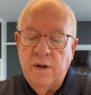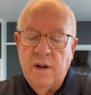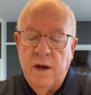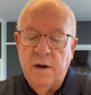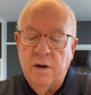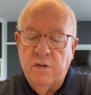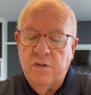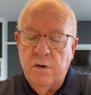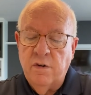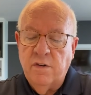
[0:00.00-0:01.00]
down at a
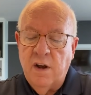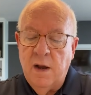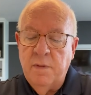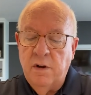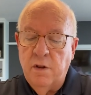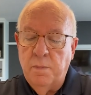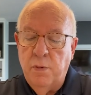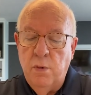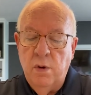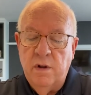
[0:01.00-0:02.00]
certain time into the
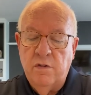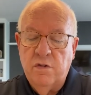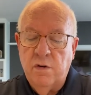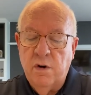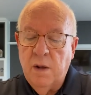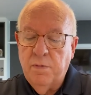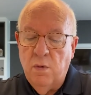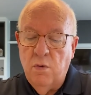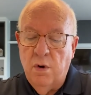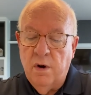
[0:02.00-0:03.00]
pool and stirred up the
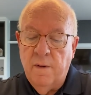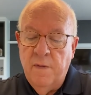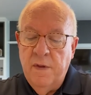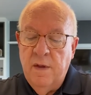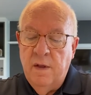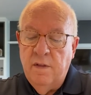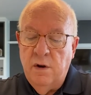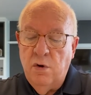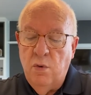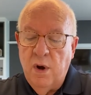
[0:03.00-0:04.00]
water.
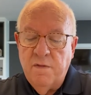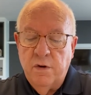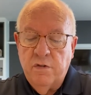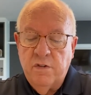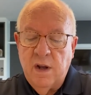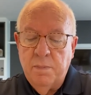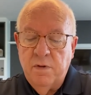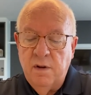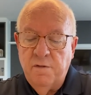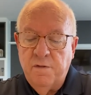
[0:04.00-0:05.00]
Then whoever stepped
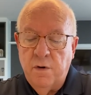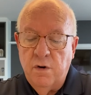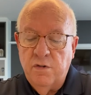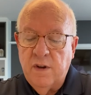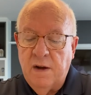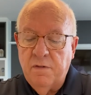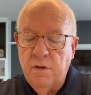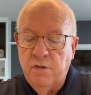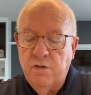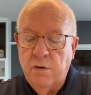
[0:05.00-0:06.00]
in first after
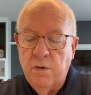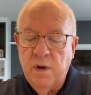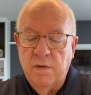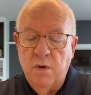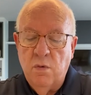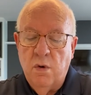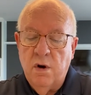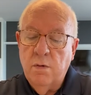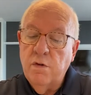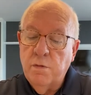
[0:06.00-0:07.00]
the stirring of the
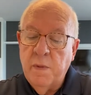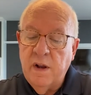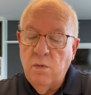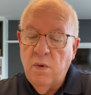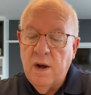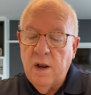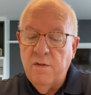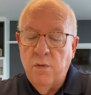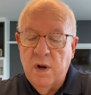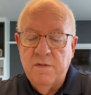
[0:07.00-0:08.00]
water was made well
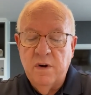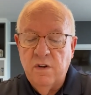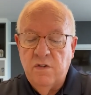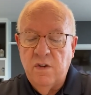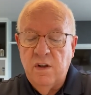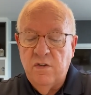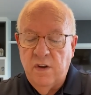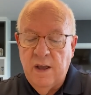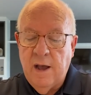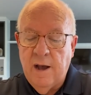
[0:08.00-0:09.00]
of whatever disease
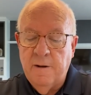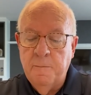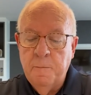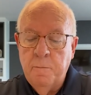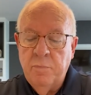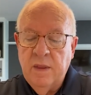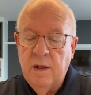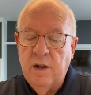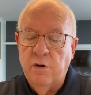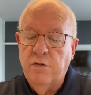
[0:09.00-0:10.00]
he had.
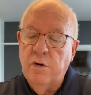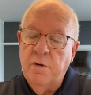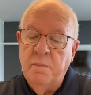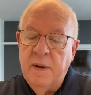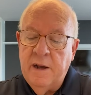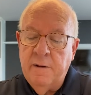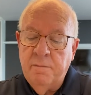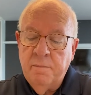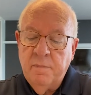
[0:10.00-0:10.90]
Now a certain man